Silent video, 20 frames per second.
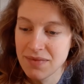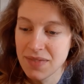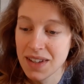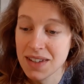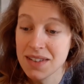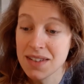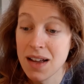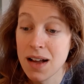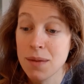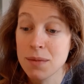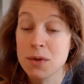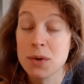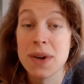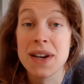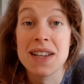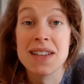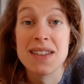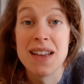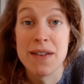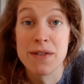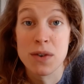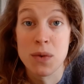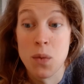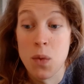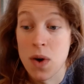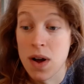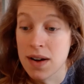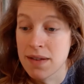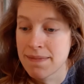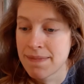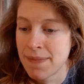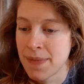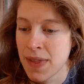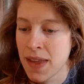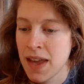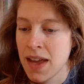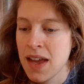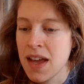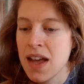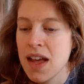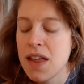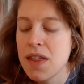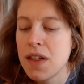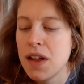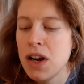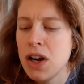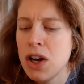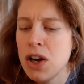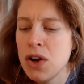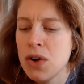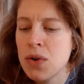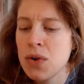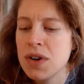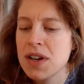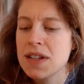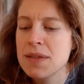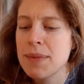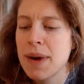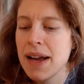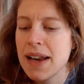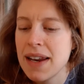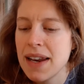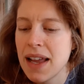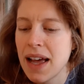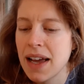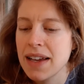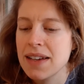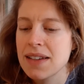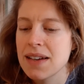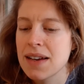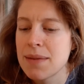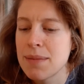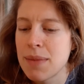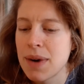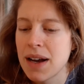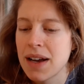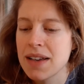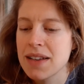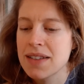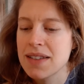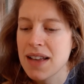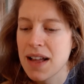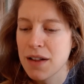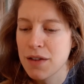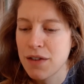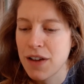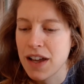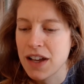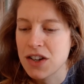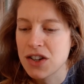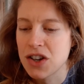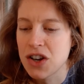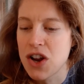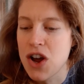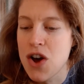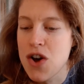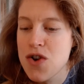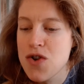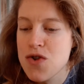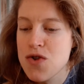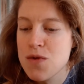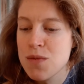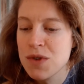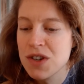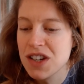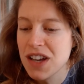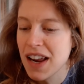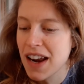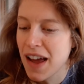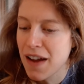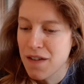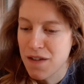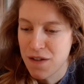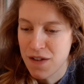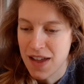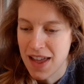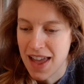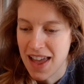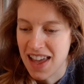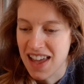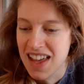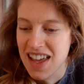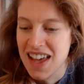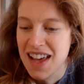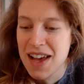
Psalm 27 1. The Lord is my light and my salvation. Whom shall I fear?